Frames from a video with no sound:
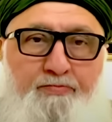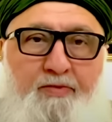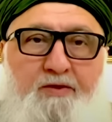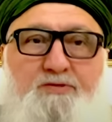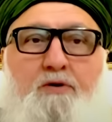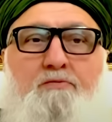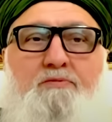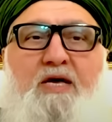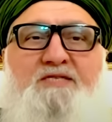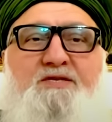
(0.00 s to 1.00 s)
So
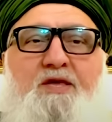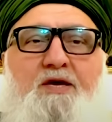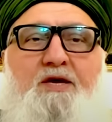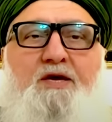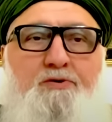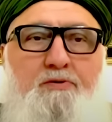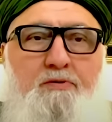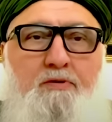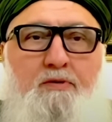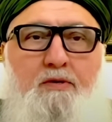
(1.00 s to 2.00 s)
that's the issue.
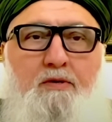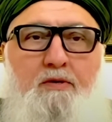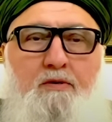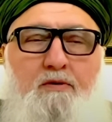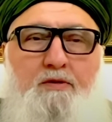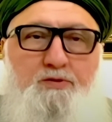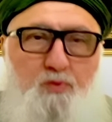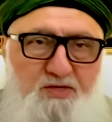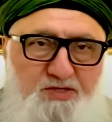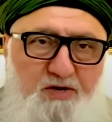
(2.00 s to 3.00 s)
There's
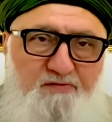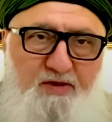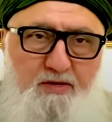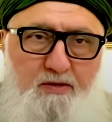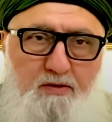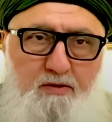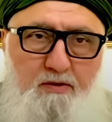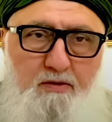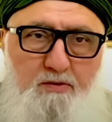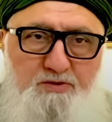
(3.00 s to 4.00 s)
one servant
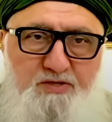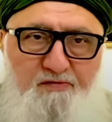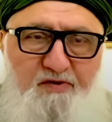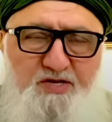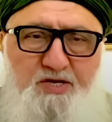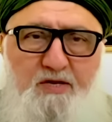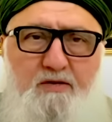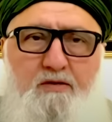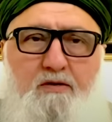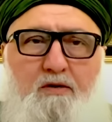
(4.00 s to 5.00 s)
who's
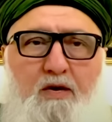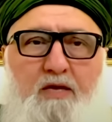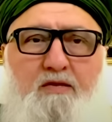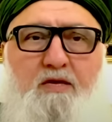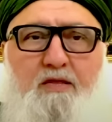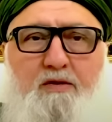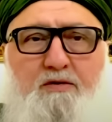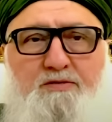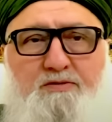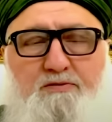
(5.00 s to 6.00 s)
deficient and the
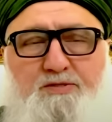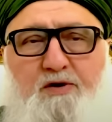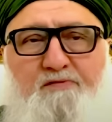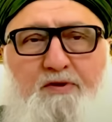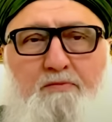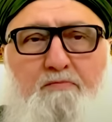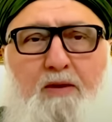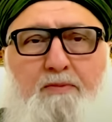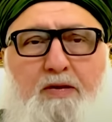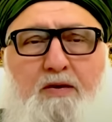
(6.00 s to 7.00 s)
other servant
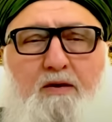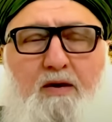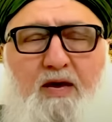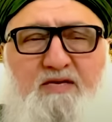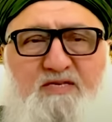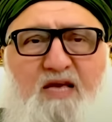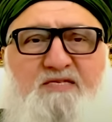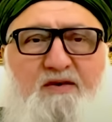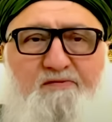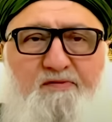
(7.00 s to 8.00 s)
may be
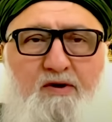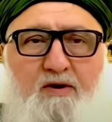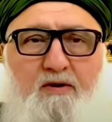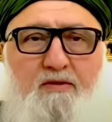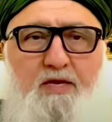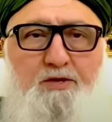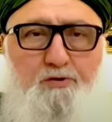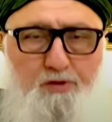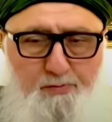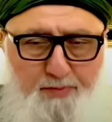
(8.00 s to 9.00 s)
excessive. They
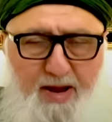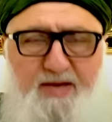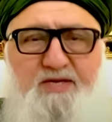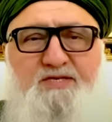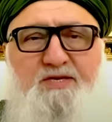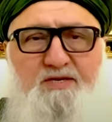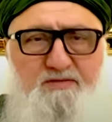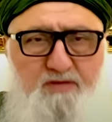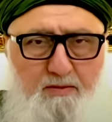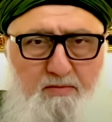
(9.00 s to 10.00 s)
do their
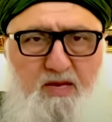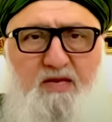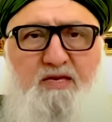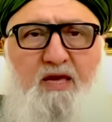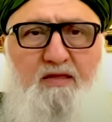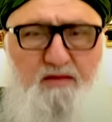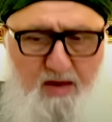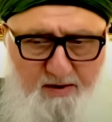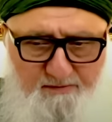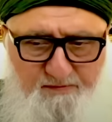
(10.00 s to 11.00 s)
practices, they meditate, they
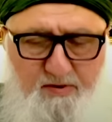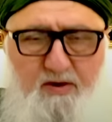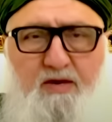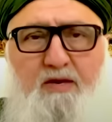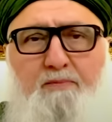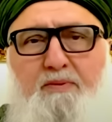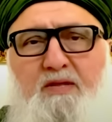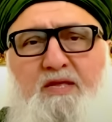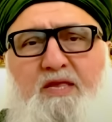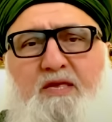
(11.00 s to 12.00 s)
have uh, an
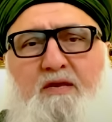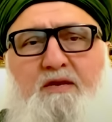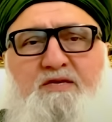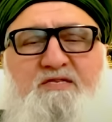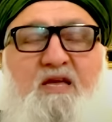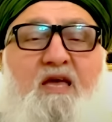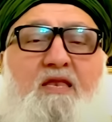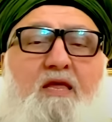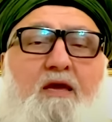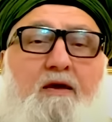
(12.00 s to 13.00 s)
ability and
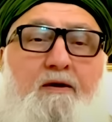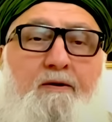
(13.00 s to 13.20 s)
understanding.